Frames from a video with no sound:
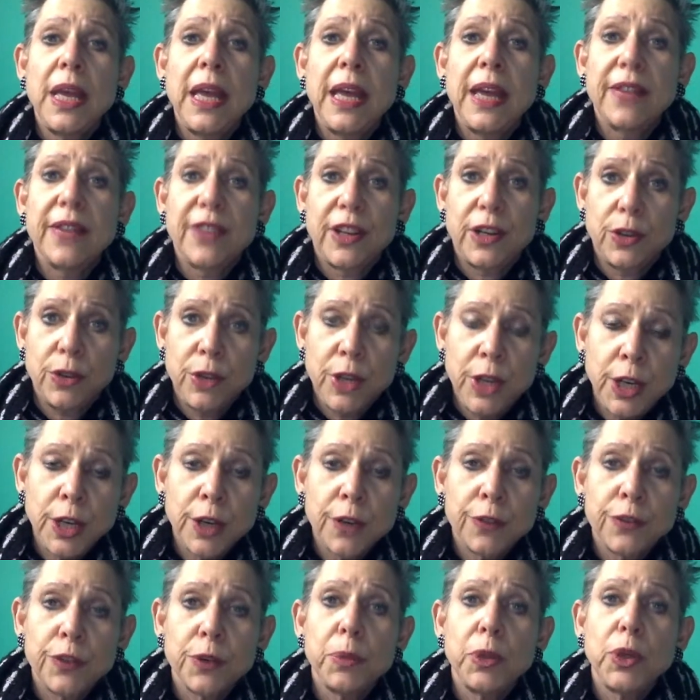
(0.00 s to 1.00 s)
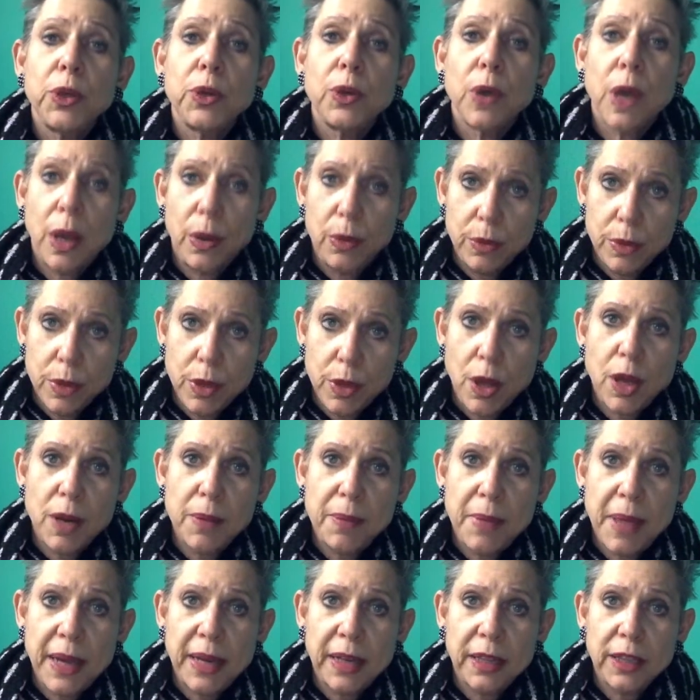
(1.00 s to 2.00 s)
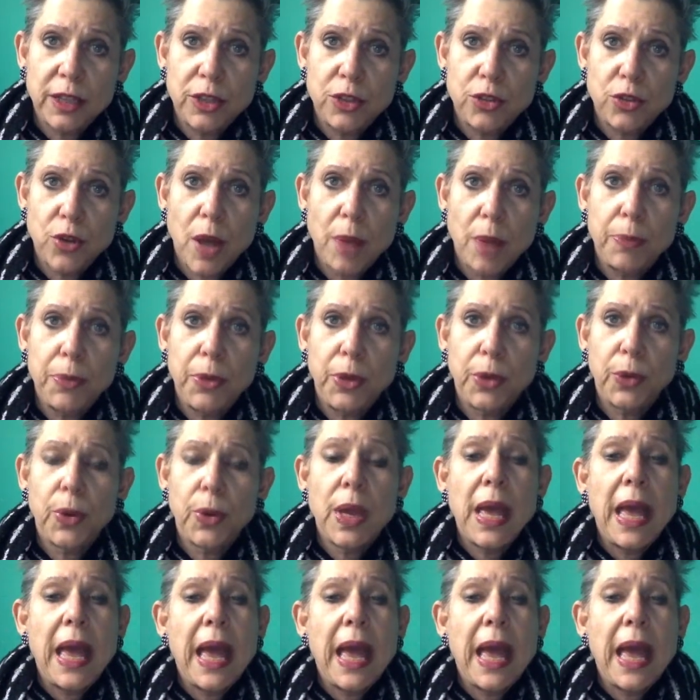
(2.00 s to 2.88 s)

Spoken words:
If I don't hear from you, I will automatically drop you.